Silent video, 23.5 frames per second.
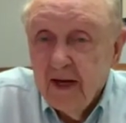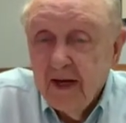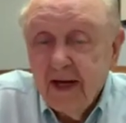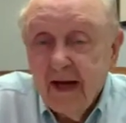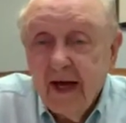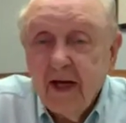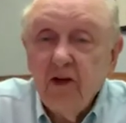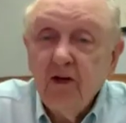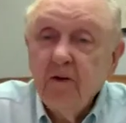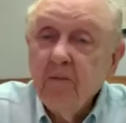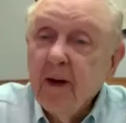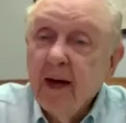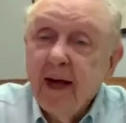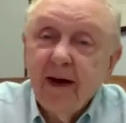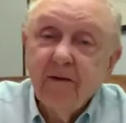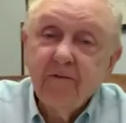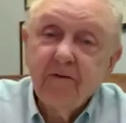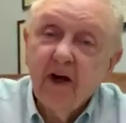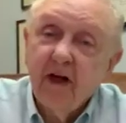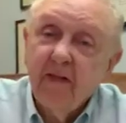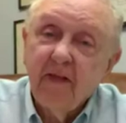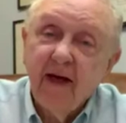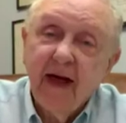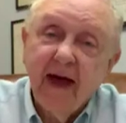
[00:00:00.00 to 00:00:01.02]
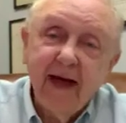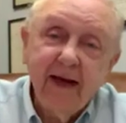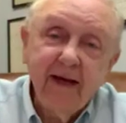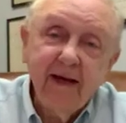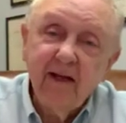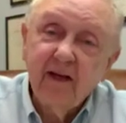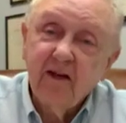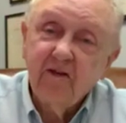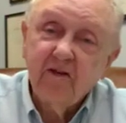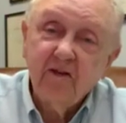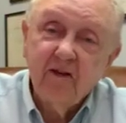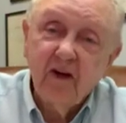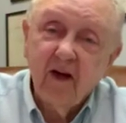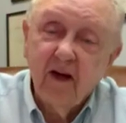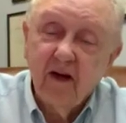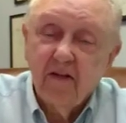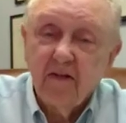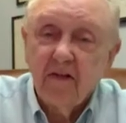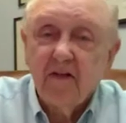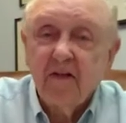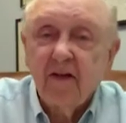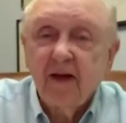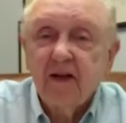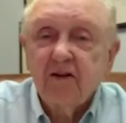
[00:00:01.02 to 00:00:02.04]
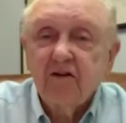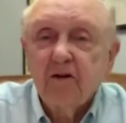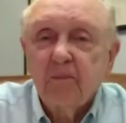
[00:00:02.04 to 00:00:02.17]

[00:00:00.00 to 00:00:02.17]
And you may have other ideas and other things.